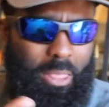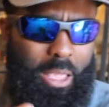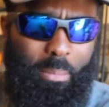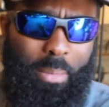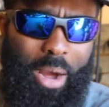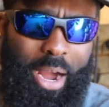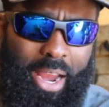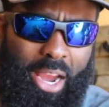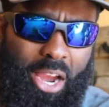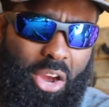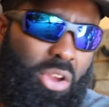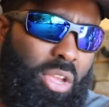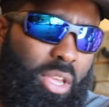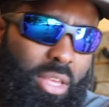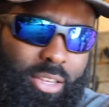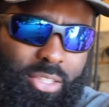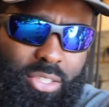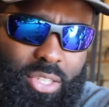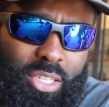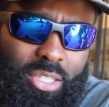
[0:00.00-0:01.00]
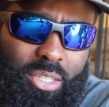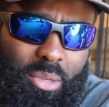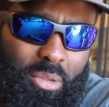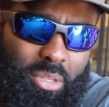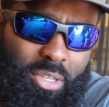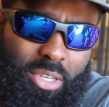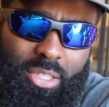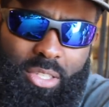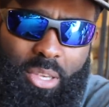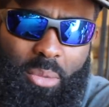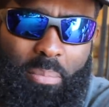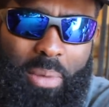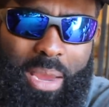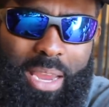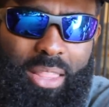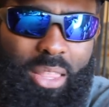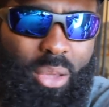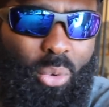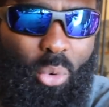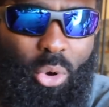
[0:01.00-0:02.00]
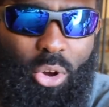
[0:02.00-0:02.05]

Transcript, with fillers: in my area, it's just a just a bait that